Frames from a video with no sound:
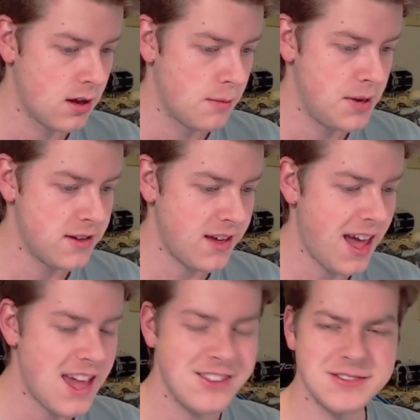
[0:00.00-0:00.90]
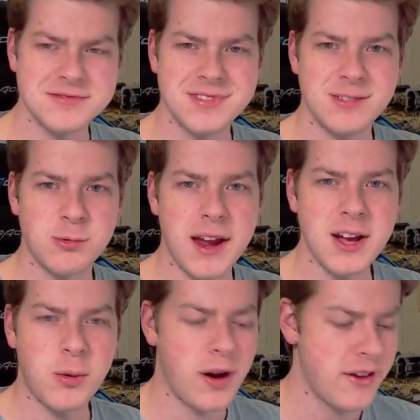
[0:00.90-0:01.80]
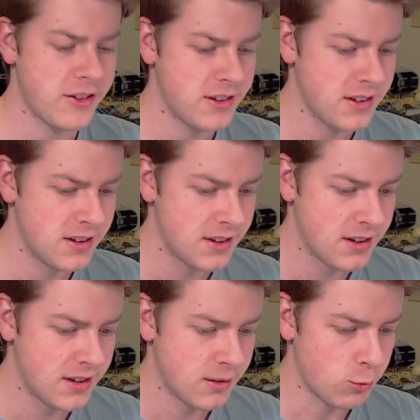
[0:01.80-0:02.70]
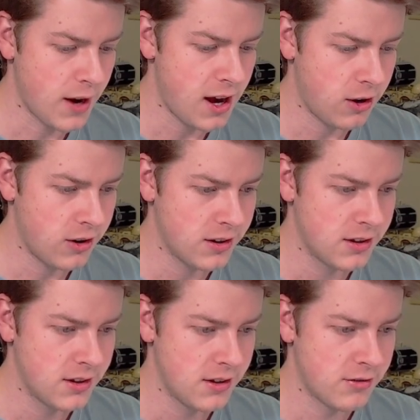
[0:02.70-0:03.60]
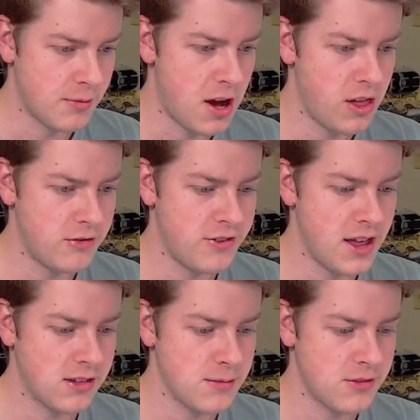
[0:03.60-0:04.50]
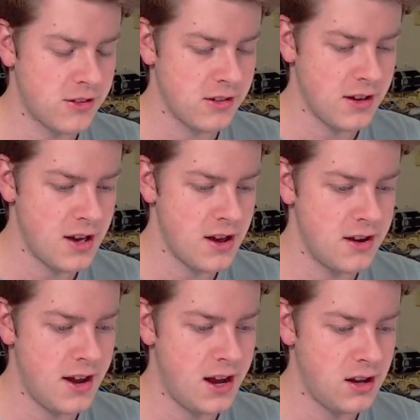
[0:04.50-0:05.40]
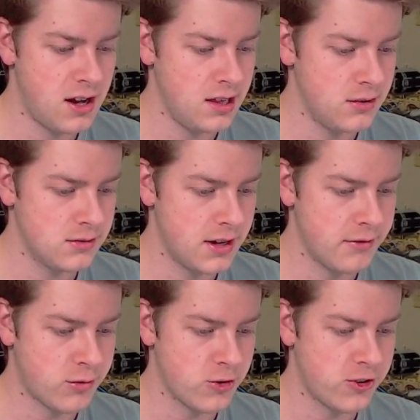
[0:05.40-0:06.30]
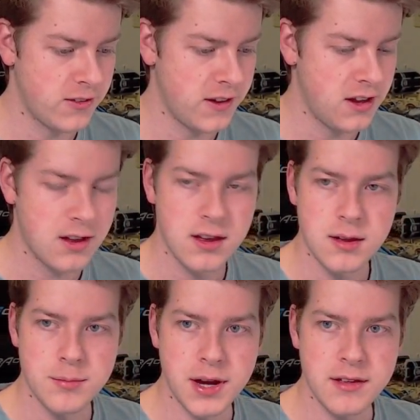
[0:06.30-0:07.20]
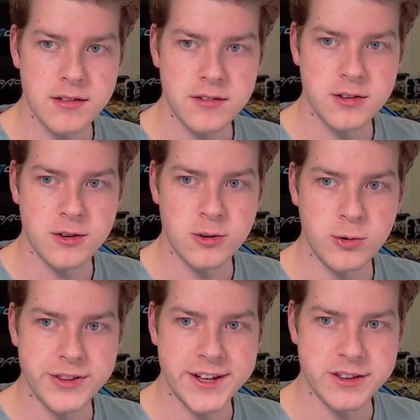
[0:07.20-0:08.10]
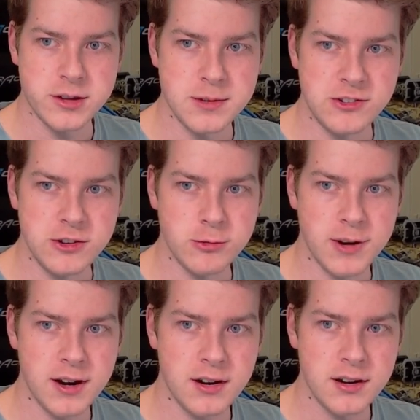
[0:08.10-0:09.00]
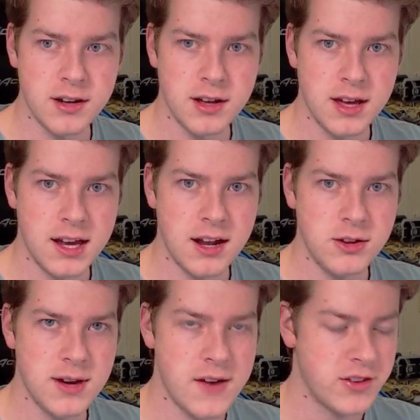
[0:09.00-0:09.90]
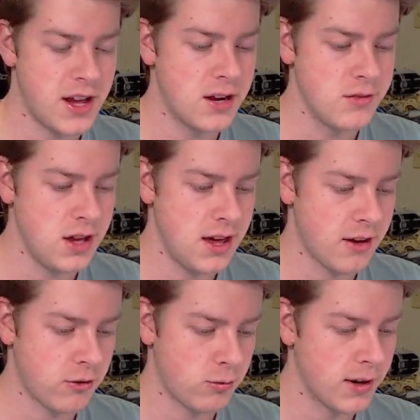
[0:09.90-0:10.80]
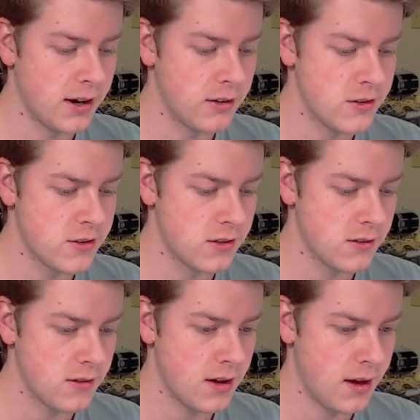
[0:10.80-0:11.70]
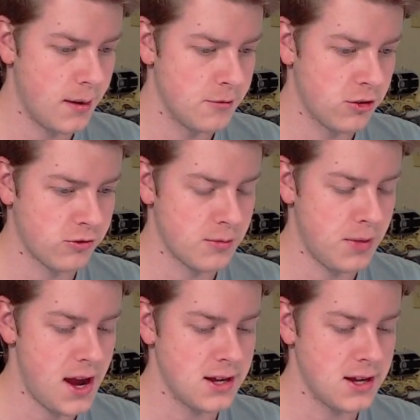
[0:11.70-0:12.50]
PSA 8 Rayquaza rare from Holland Phantoms, non-holo unfortunately, but still a cool Delta species rare. And I do have a lot of EX rares, just from buying